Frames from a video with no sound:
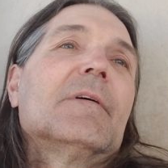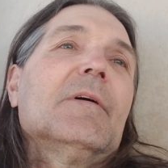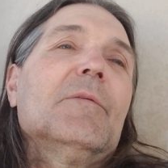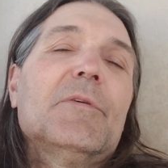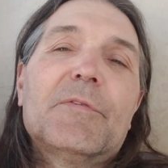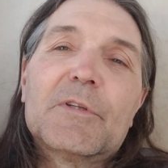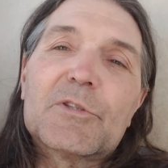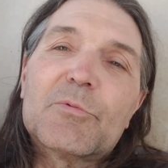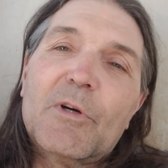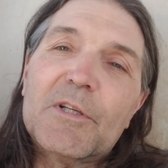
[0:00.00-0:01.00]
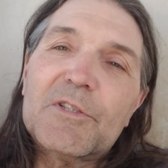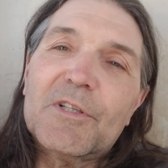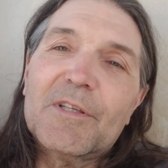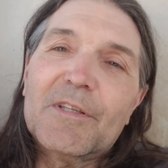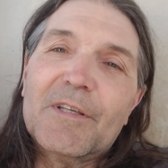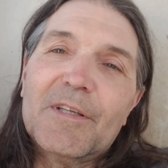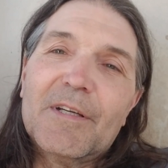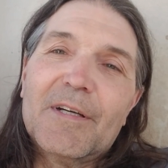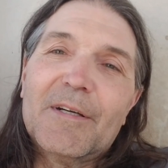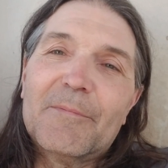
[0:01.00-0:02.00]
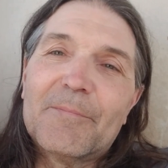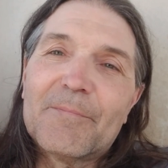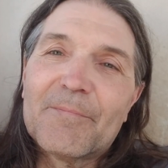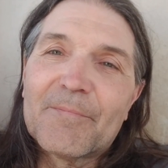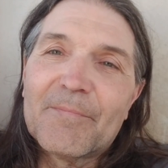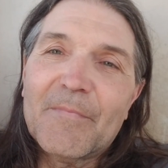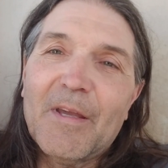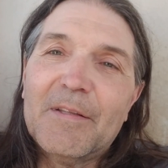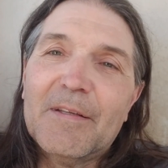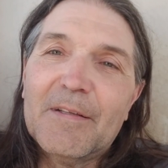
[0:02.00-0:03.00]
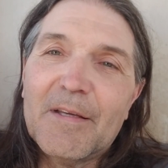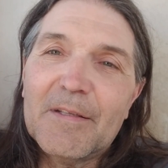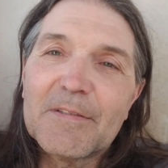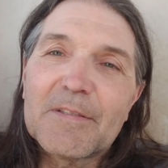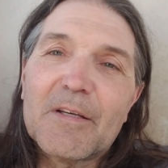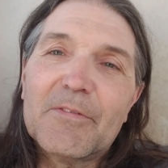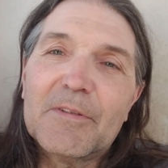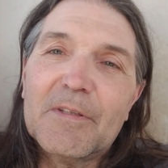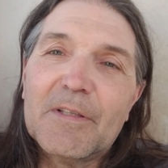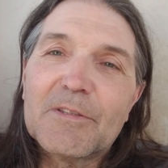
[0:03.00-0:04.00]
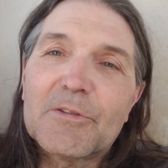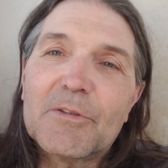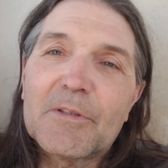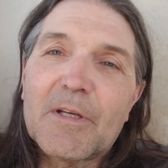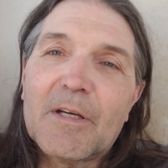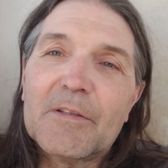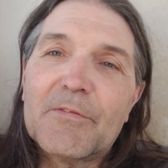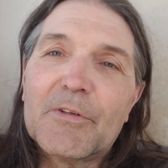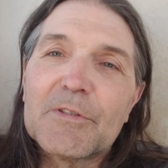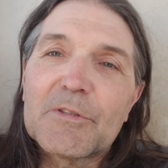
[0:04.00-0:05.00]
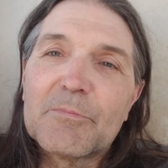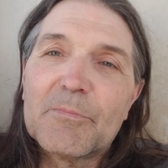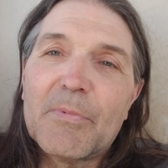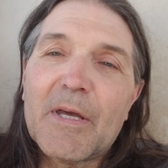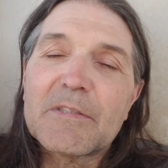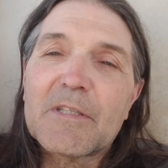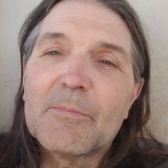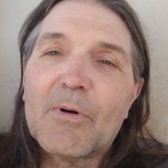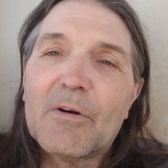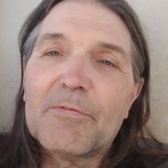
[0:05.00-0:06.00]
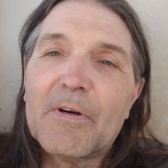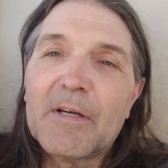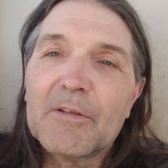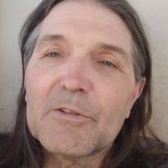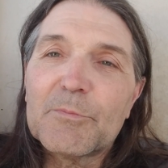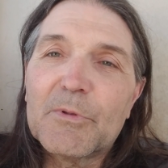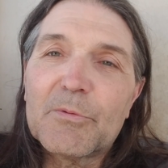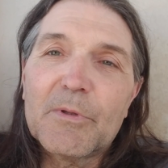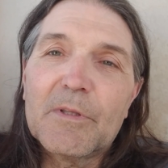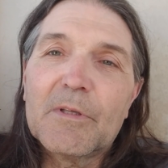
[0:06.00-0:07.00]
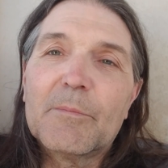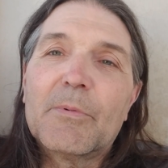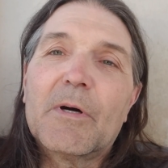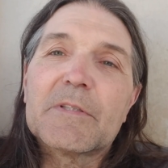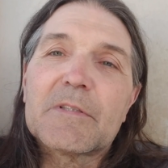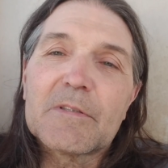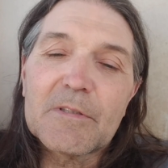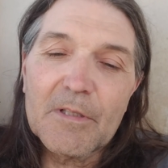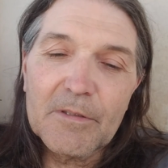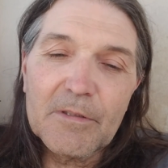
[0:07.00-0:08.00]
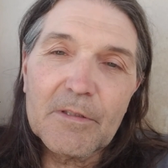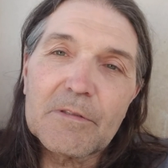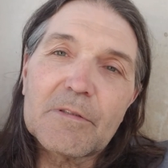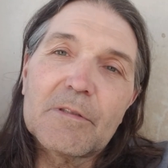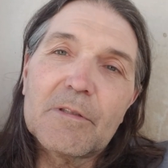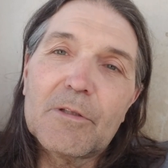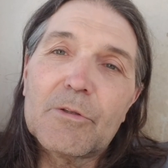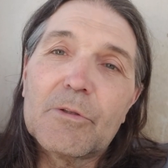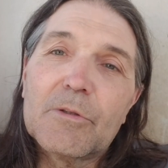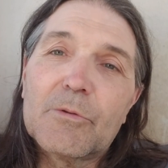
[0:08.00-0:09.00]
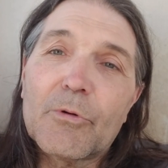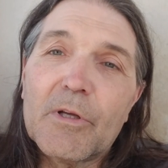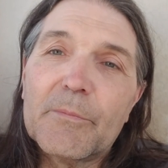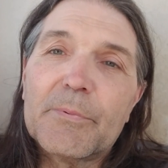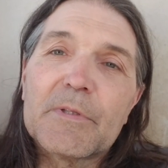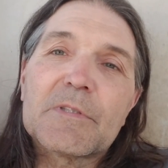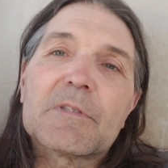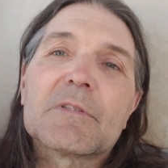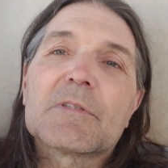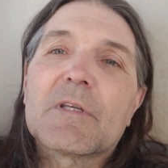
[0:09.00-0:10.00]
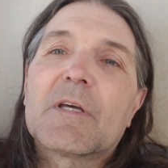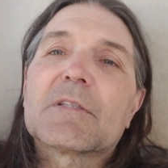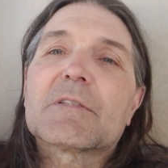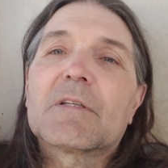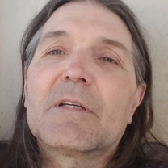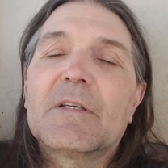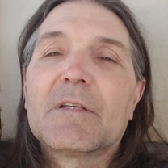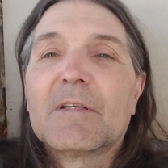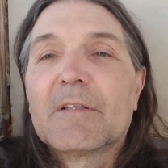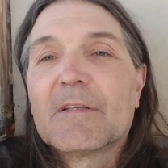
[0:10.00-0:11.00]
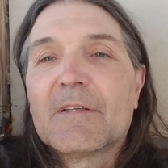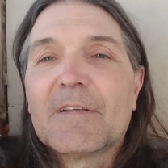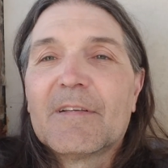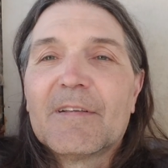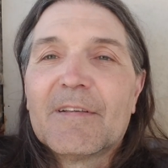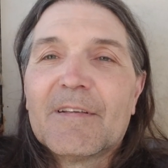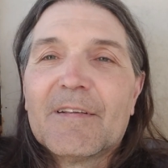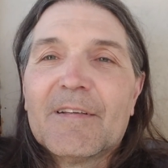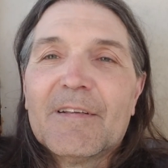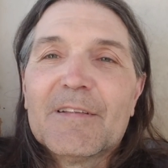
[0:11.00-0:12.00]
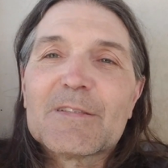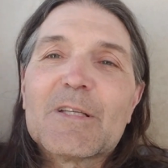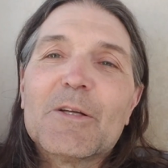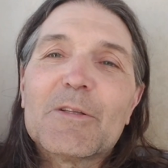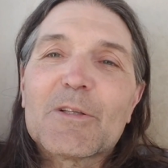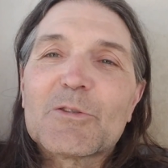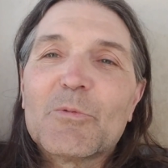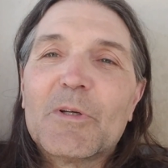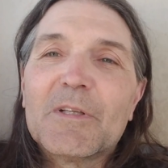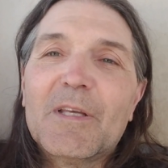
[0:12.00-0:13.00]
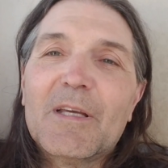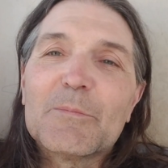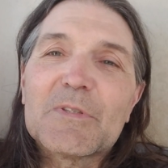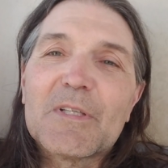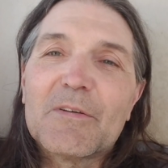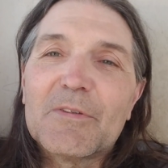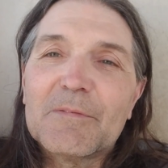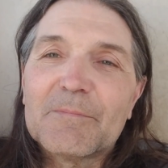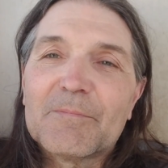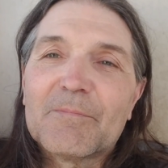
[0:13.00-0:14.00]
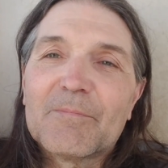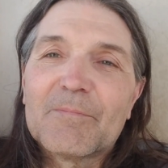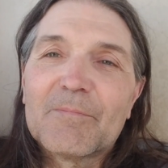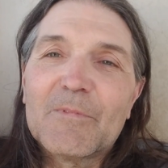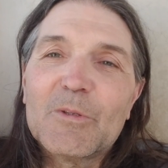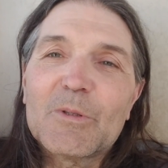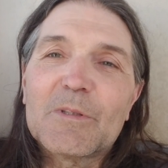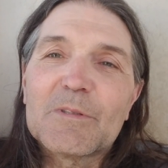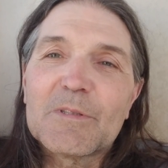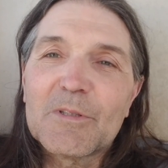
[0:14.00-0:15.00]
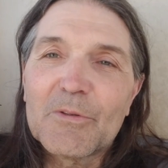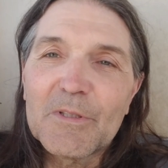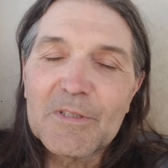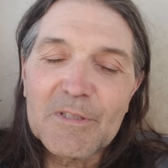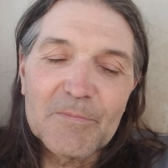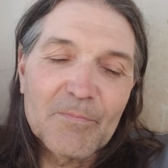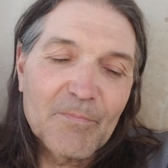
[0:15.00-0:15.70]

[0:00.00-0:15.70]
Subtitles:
We finished watching the 1987 Eastern Conference basketball finals between the Boston Celtics and the Detroit Pistons last night. Celtics won Game 7, took the series,